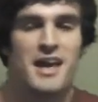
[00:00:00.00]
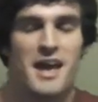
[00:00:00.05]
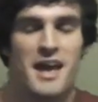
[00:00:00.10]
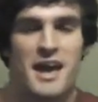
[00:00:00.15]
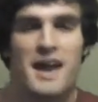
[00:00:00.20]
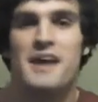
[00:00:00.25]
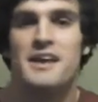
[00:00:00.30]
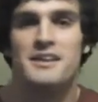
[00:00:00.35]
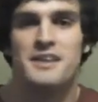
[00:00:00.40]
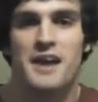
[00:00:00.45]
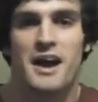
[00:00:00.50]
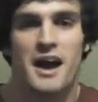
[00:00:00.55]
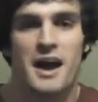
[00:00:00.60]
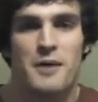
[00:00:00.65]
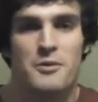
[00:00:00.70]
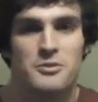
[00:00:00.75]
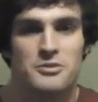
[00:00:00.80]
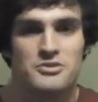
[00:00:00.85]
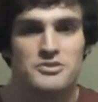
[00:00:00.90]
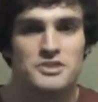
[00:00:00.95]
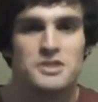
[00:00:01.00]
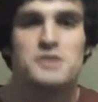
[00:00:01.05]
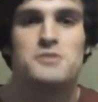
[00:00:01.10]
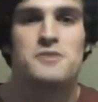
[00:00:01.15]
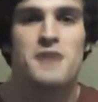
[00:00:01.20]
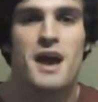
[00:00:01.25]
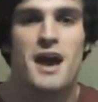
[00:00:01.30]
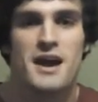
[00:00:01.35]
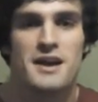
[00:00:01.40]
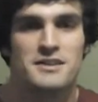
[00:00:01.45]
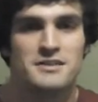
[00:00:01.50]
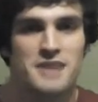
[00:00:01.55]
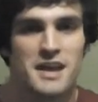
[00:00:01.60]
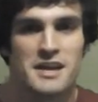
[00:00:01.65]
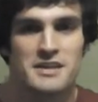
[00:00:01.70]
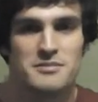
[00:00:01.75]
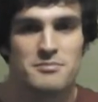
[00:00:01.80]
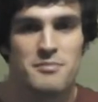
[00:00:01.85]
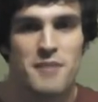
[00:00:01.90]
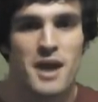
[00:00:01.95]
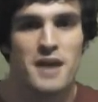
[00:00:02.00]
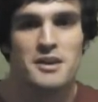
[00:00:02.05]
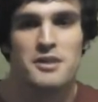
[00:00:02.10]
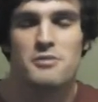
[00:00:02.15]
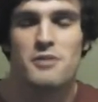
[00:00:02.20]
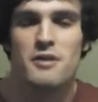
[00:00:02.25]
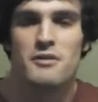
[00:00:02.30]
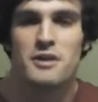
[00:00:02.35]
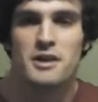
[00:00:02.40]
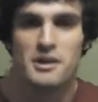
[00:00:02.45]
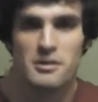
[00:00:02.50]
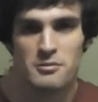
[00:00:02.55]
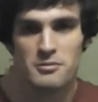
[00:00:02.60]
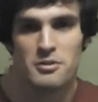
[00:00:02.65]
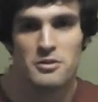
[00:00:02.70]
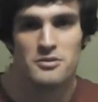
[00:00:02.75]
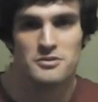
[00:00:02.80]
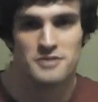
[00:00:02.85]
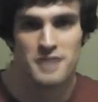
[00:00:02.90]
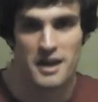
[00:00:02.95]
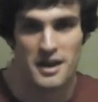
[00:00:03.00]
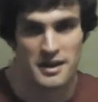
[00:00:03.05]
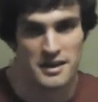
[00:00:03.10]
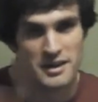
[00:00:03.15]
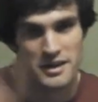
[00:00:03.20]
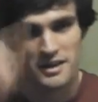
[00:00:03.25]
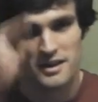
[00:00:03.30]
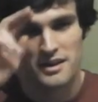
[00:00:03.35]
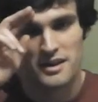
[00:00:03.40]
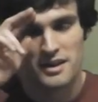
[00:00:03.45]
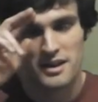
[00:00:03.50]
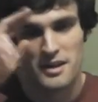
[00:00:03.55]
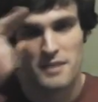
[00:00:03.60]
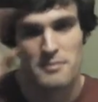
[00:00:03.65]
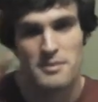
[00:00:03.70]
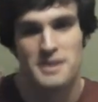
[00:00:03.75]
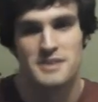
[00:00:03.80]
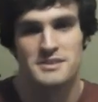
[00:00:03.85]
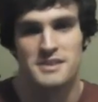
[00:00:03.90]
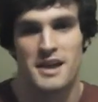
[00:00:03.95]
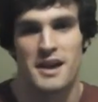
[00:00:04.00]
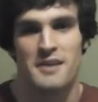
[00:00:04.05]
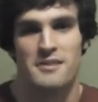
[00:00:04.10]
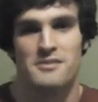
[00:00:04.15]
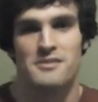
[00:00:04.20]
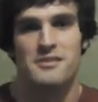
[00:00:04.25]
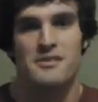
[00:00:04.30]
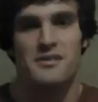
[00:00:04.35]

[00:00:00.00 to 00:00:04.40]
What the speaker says: And I will see you guys as MANUARY rolls on. Peace out.